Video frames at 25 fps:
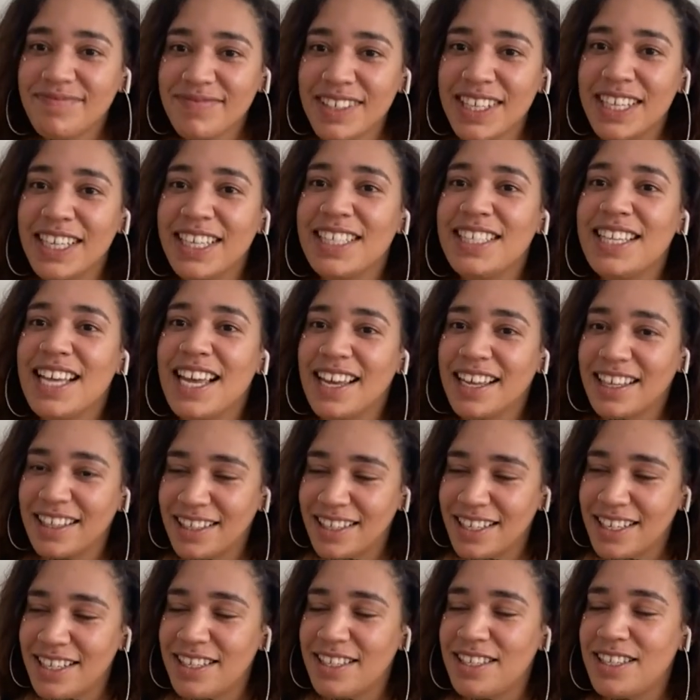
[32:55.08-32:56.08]

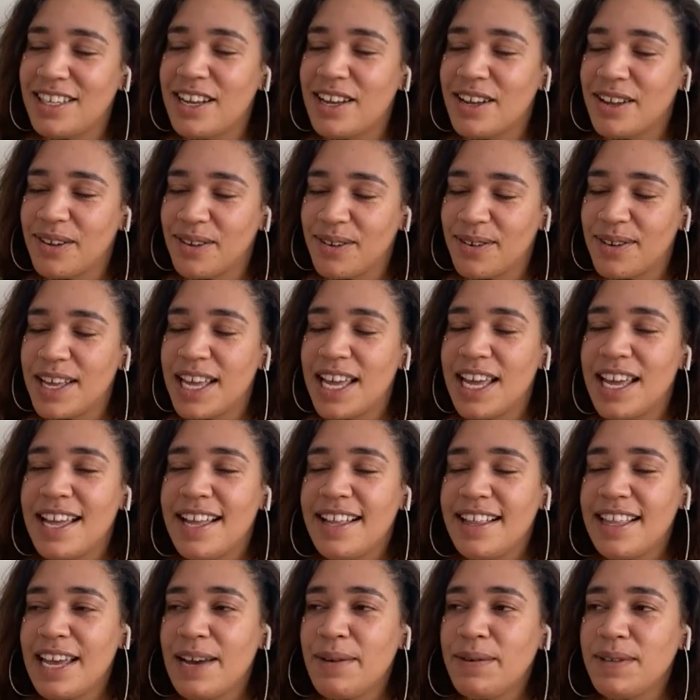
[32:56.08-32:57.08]
exactly so
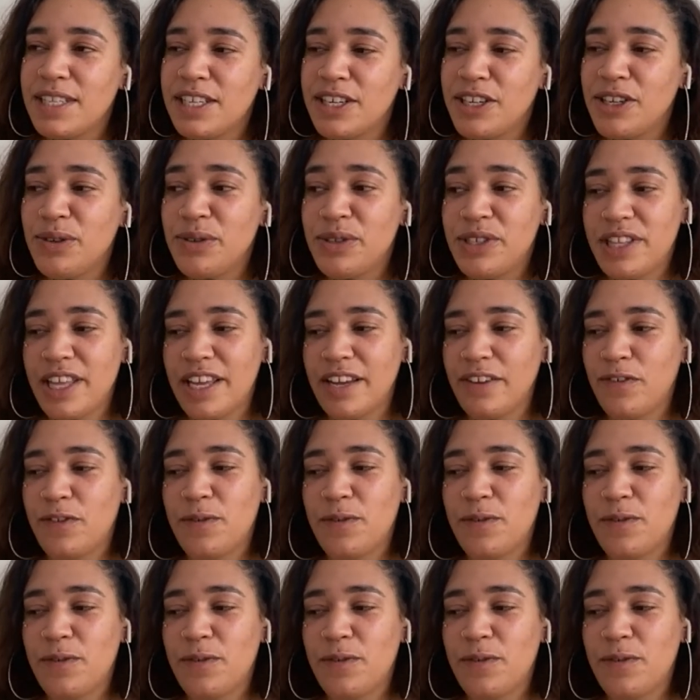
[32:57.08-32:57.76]
that was a huge thing